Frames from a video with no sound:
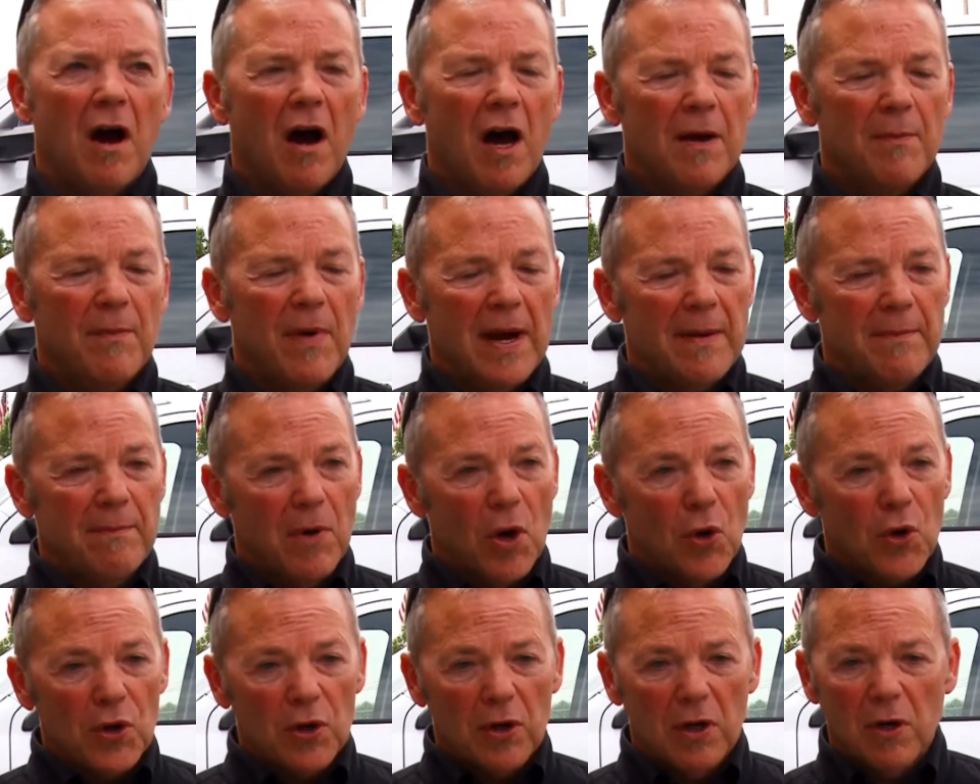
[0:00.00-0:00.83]
On my
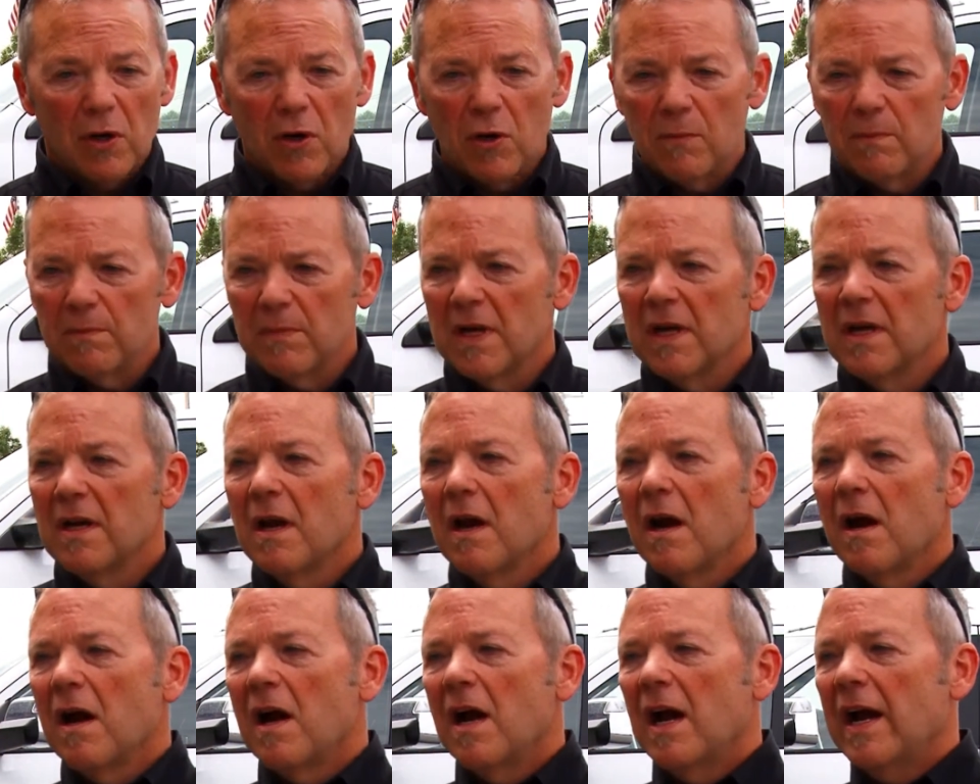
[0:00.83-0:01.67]
motorhome,
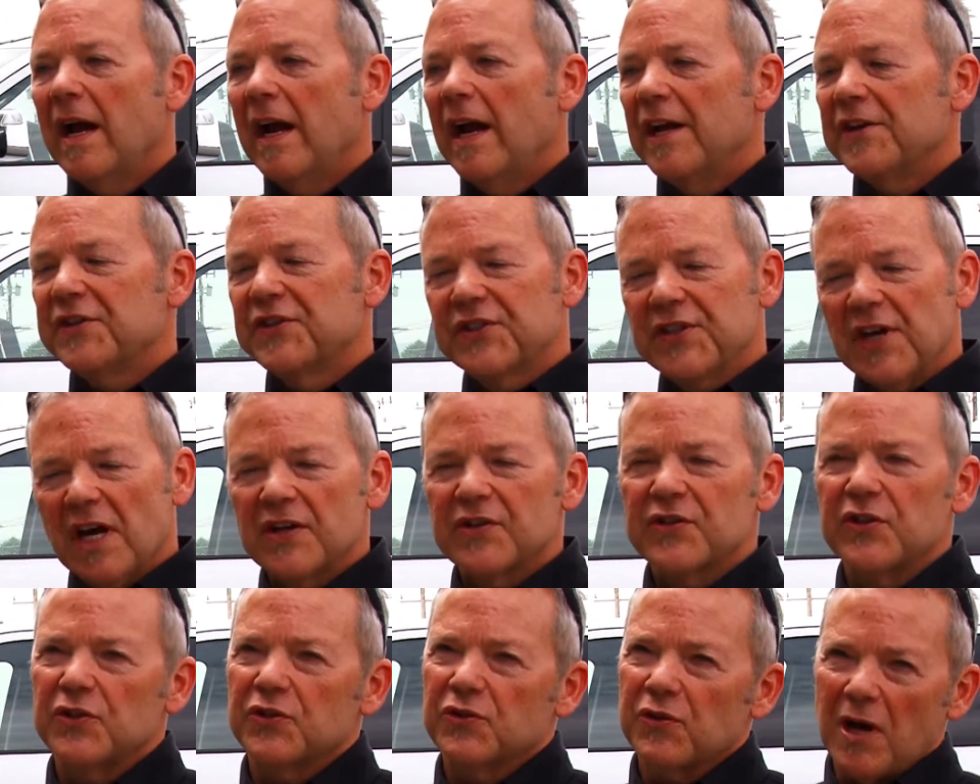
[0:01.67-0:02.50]
it
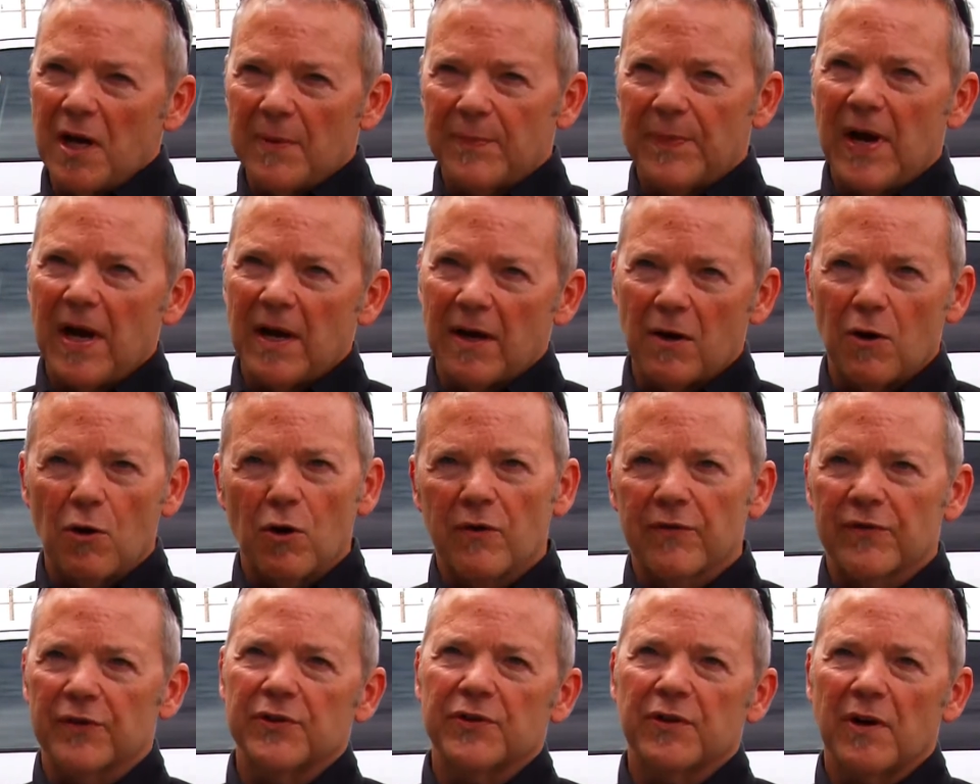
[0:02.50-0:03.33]
doesn't drop out of
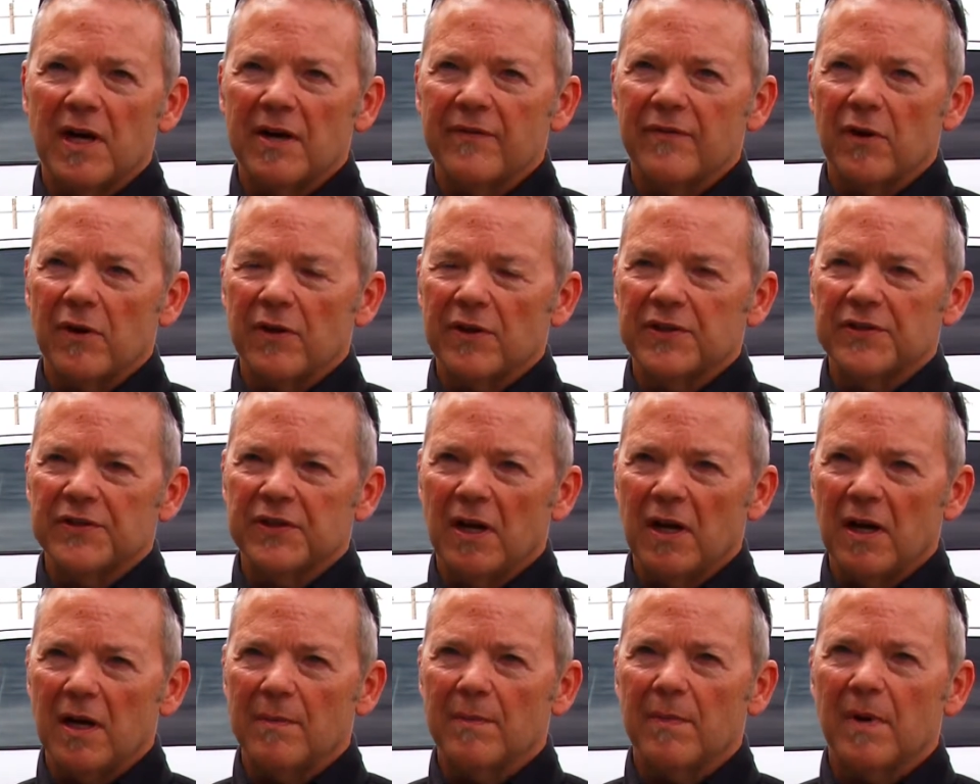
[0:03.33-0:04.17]
overdrive all the
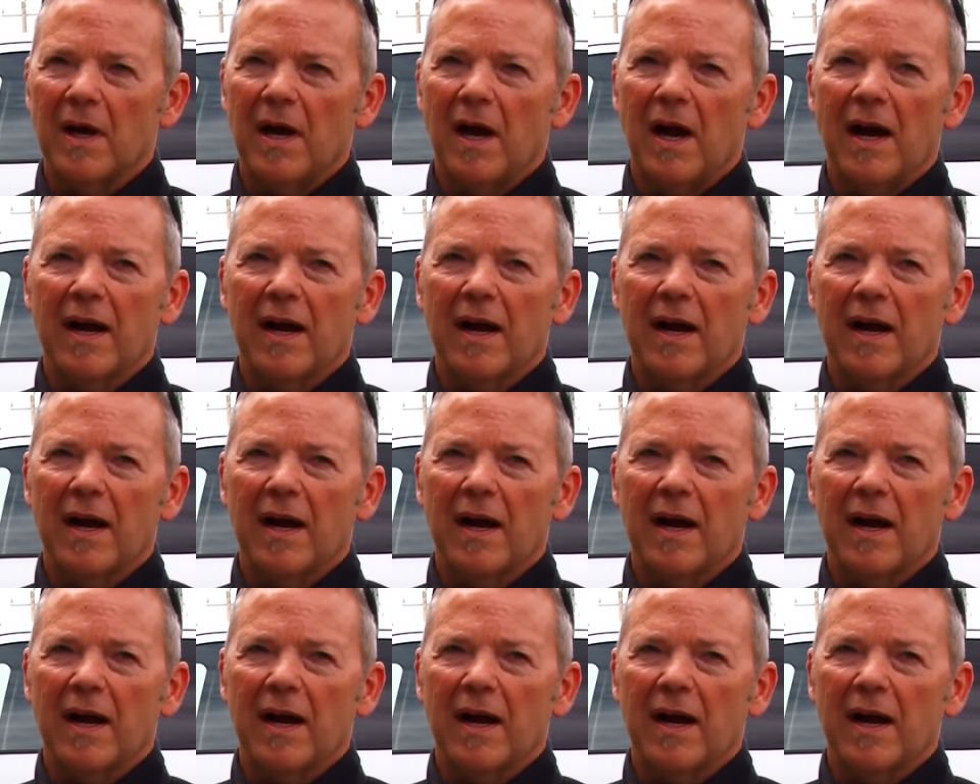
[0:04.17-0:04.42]
time.